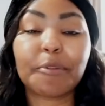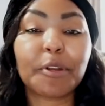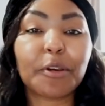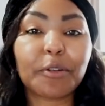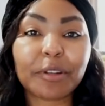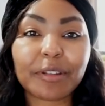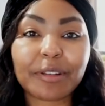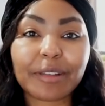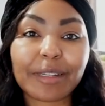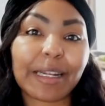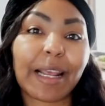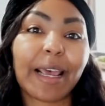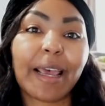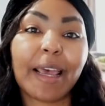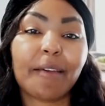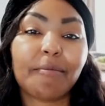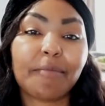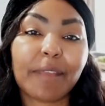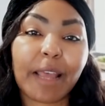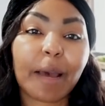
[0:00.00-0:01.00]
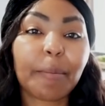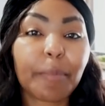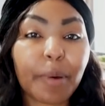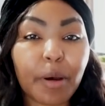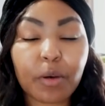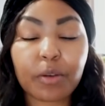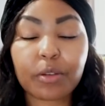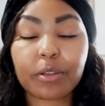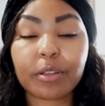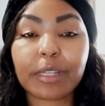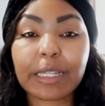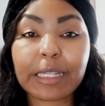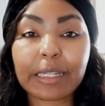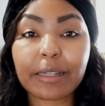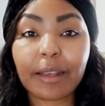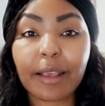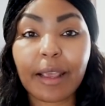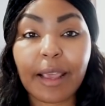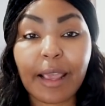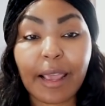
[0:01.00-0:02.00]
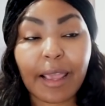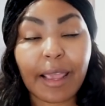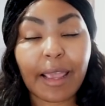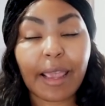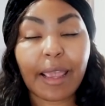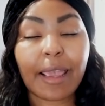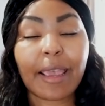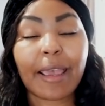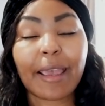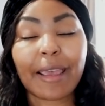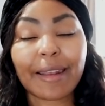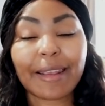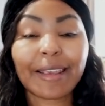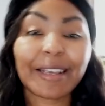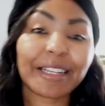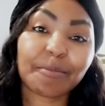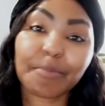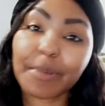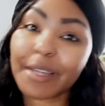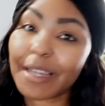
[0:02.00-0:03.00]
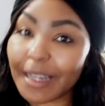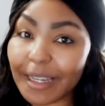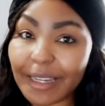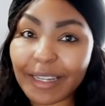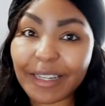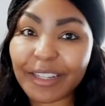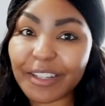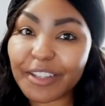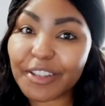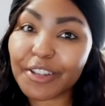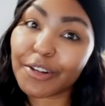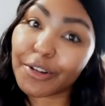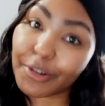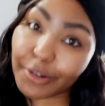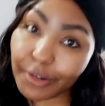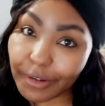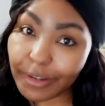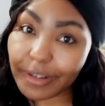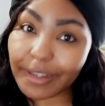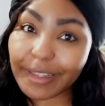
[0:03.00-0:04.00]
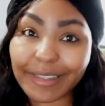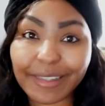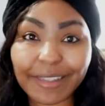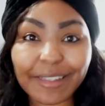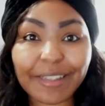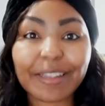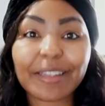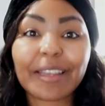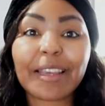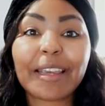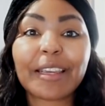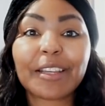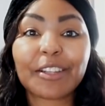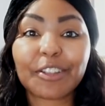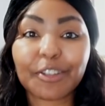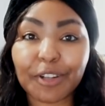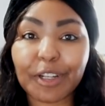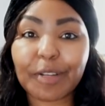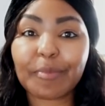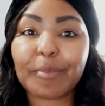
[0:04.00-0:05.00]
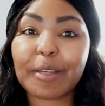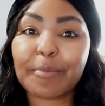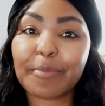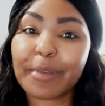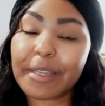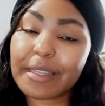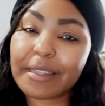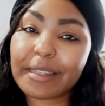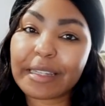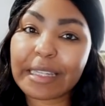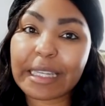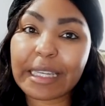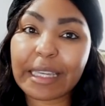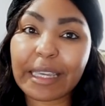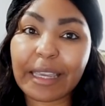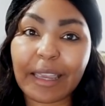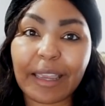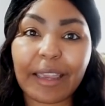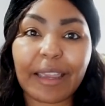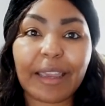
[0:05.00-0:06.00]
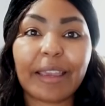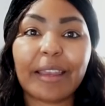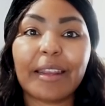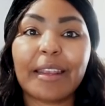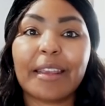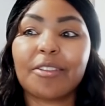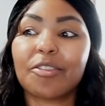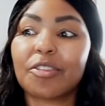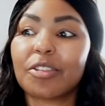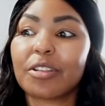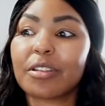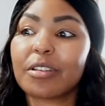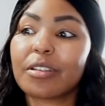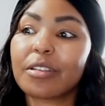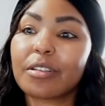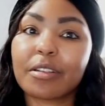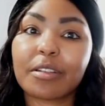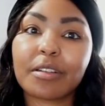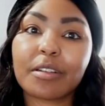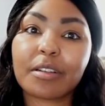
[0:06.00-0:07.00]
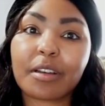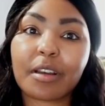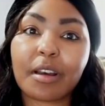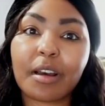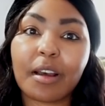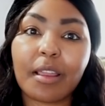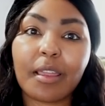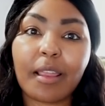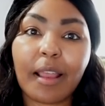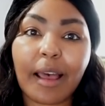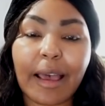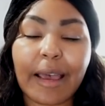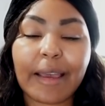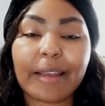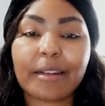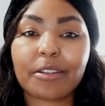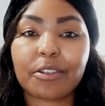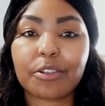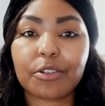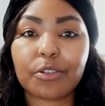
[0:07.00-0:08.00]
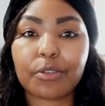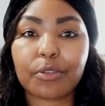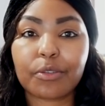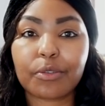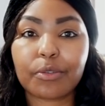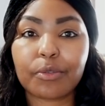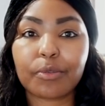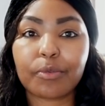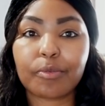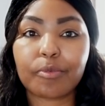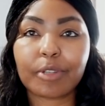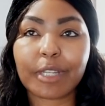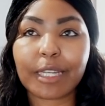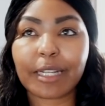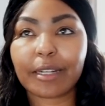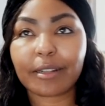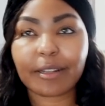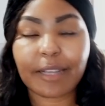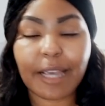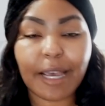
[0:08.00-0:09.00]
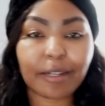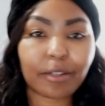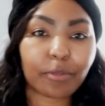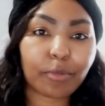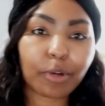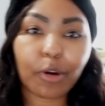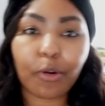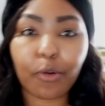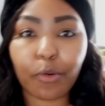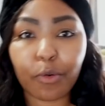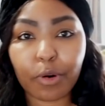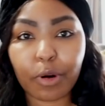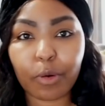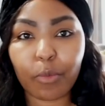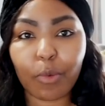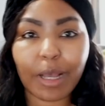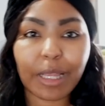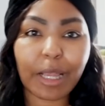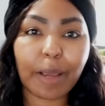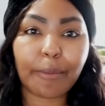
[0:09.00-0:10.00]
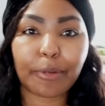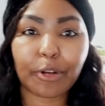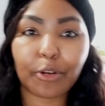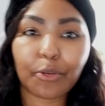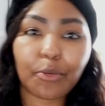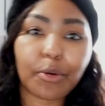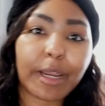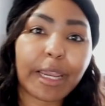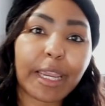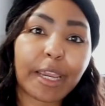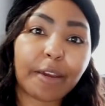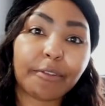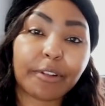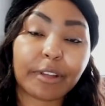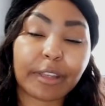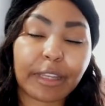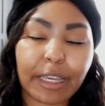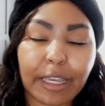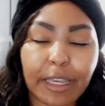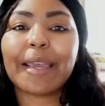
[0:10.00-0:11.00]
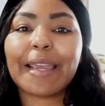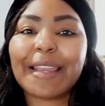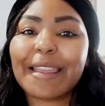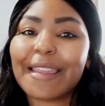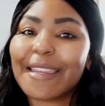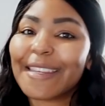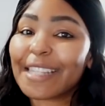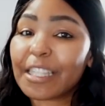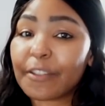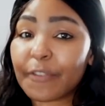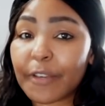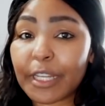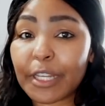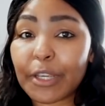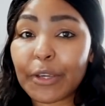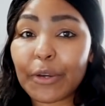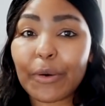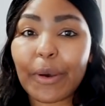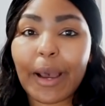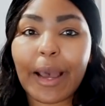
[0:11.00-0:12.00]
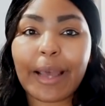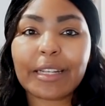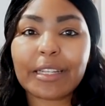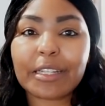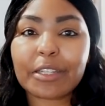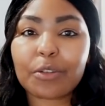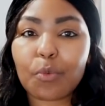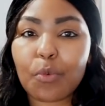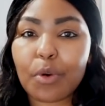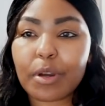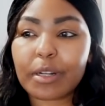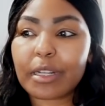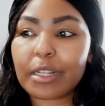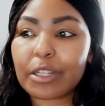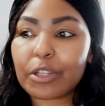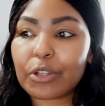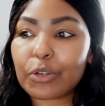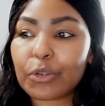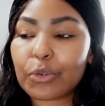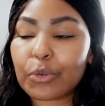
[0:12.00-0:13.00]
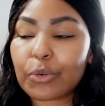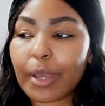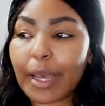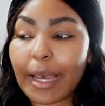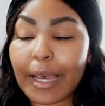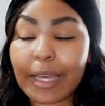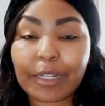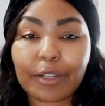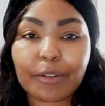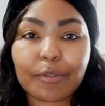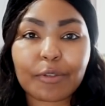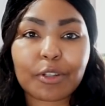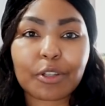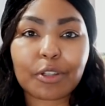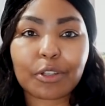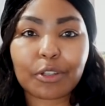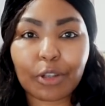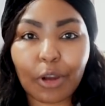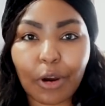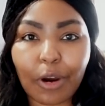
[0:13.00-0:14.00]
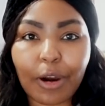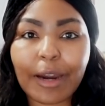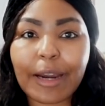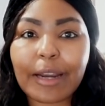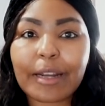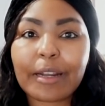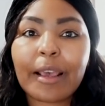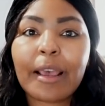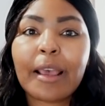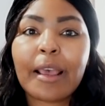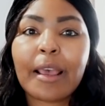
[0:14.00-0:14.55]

noticed that I have not posted, and it's because your girl is extremely busy and it just took a lot to take the time to record while I'm doing everything. In this video, I just wanted to kind of start,